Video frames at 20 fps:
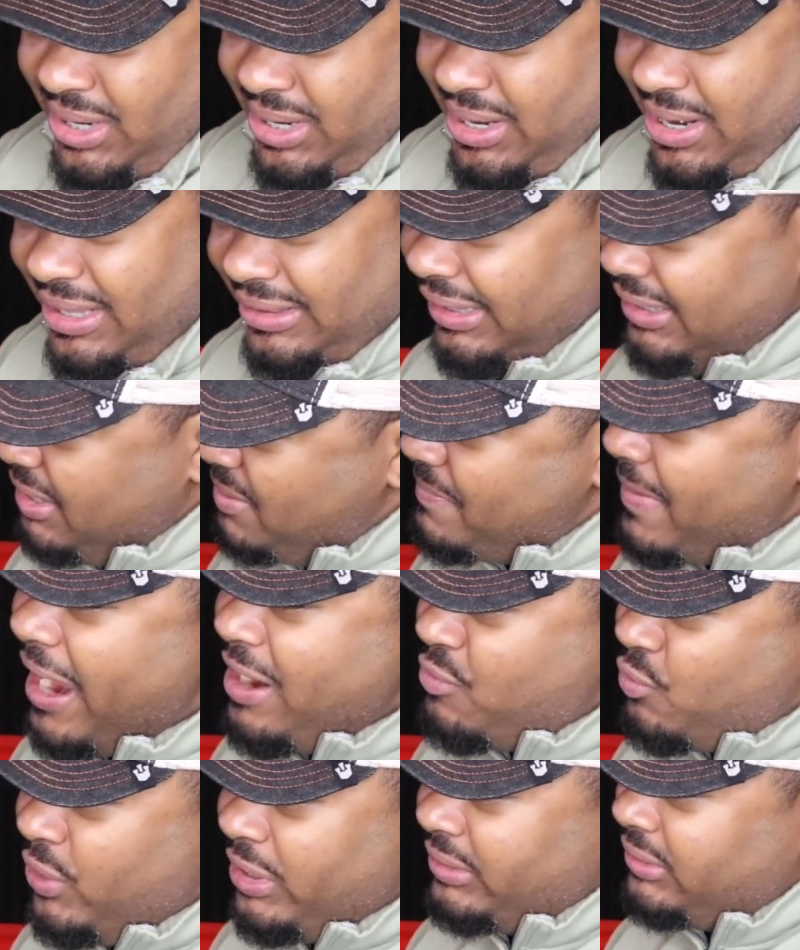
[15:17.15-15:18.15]
I think he
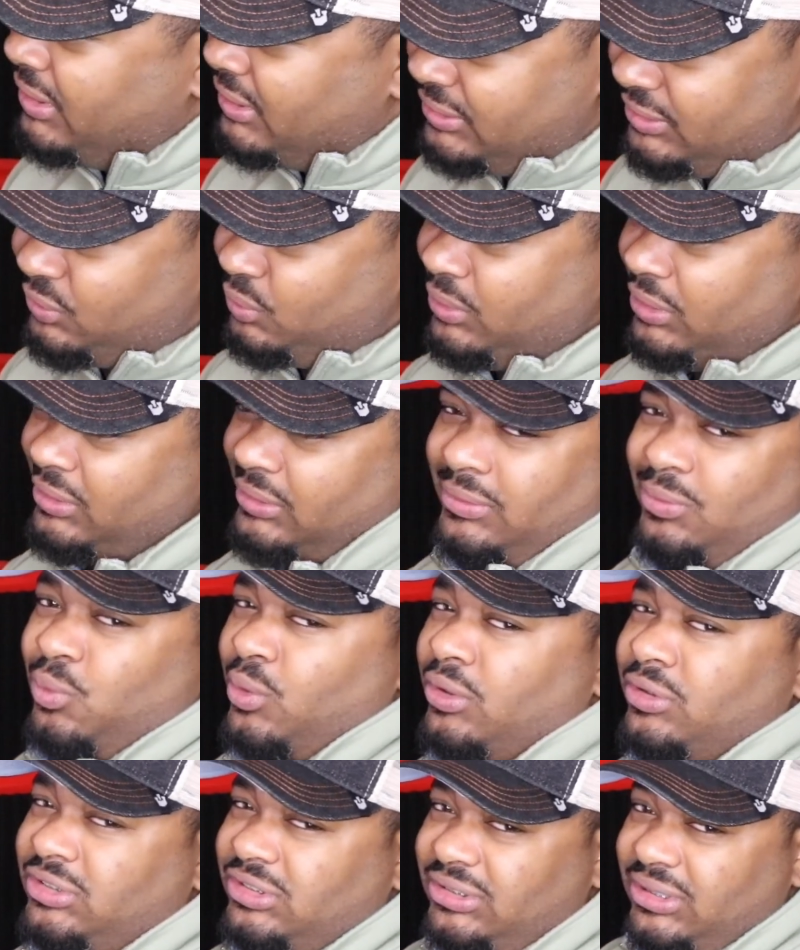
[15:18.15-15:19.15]
might win this one.
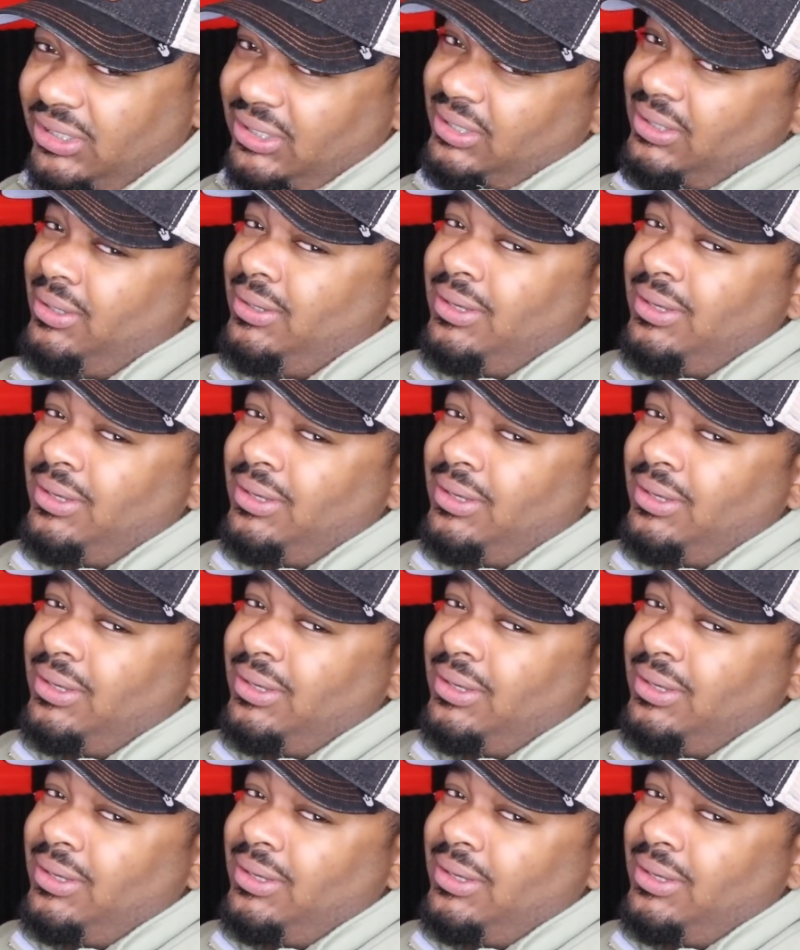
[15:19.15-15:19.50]
We'll see.